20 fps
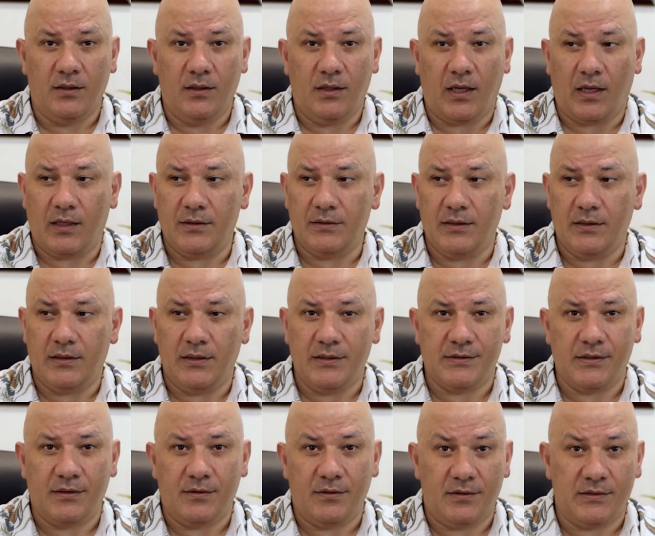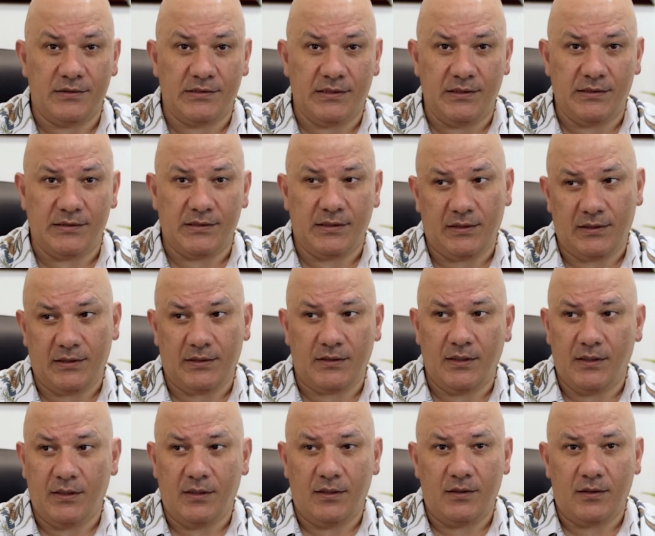and the listener is listening,
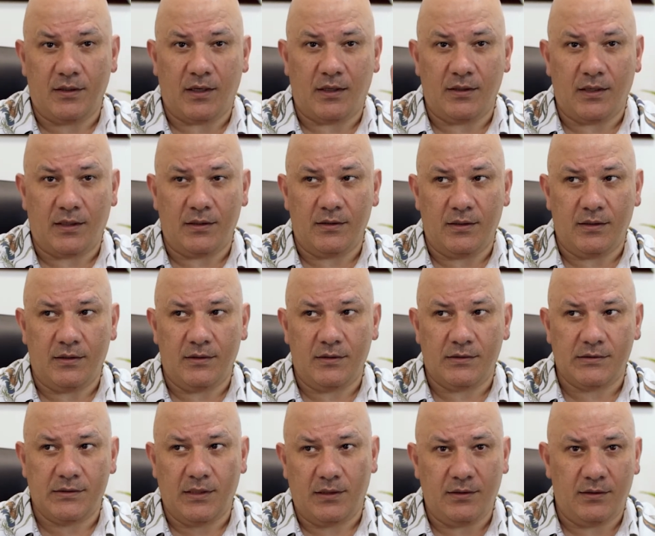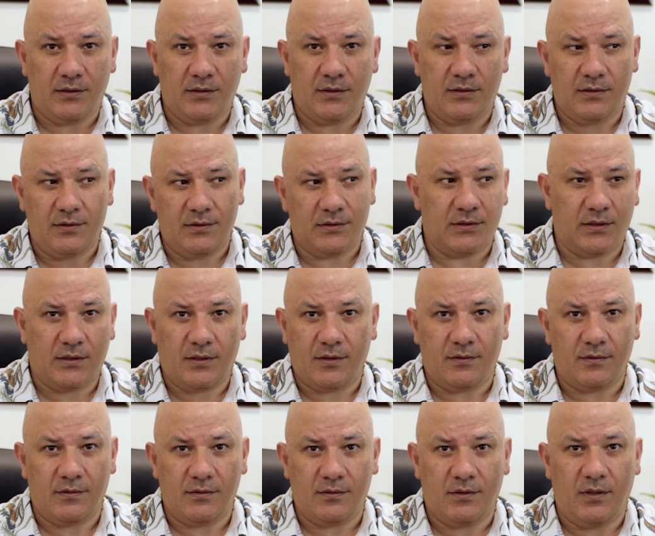and then suddenly there's like
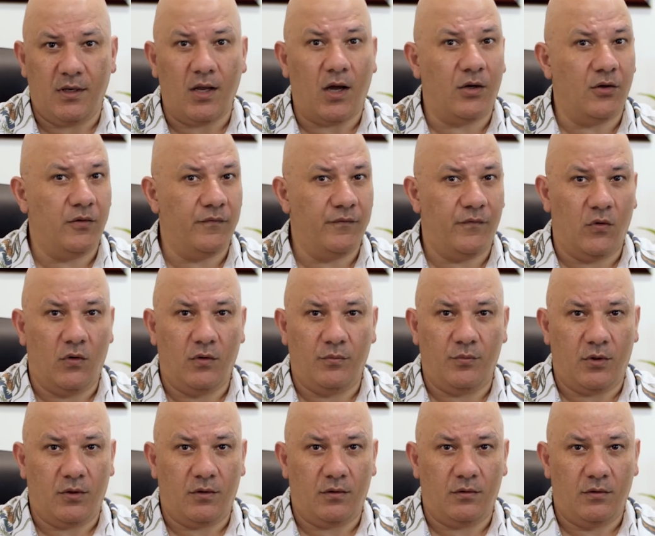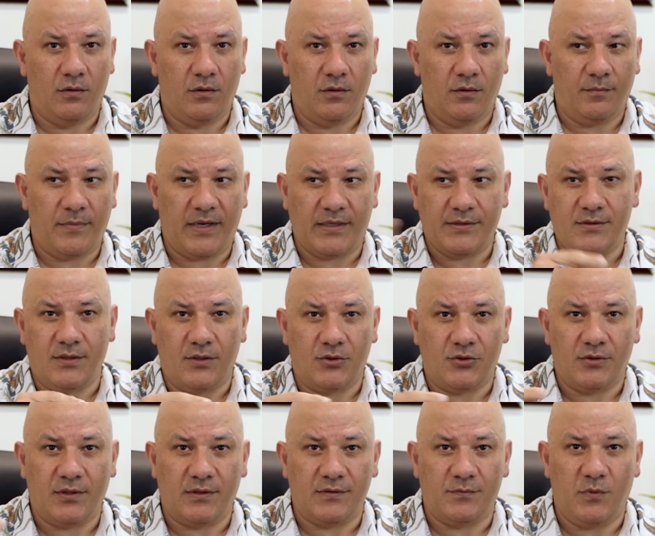a non-verbal
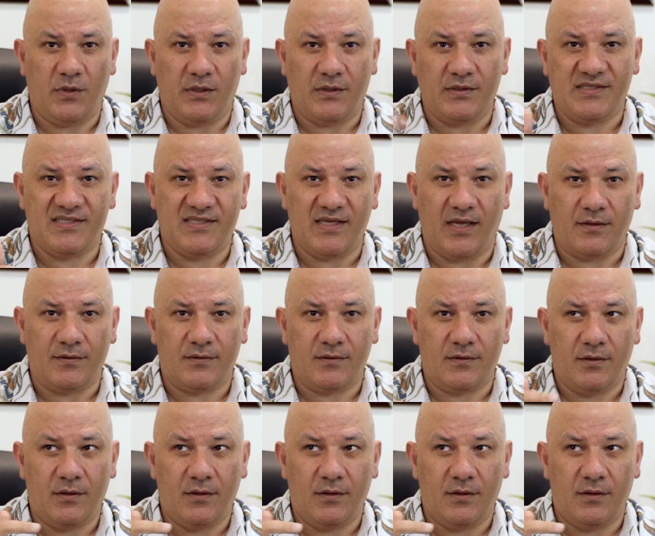message that's being sent.